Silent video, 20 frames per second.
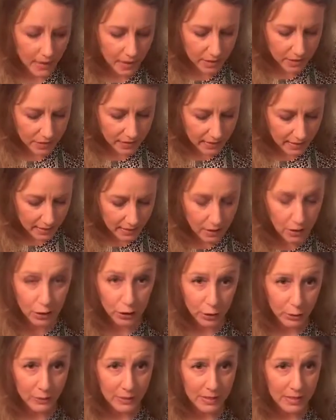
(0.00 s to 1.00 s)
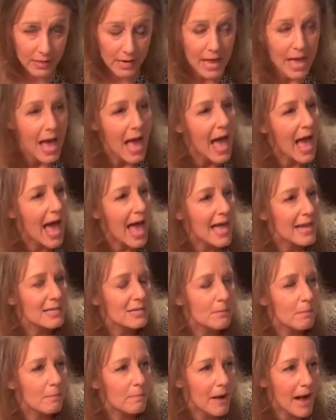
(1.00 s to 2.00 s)
the gluten.
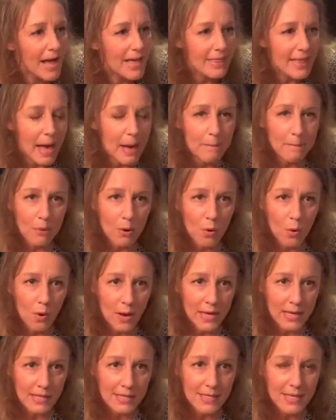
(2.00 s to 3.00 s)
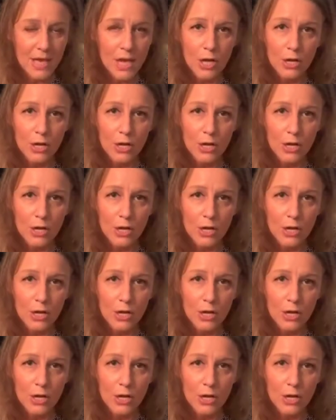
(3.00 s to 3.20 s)
And by that point,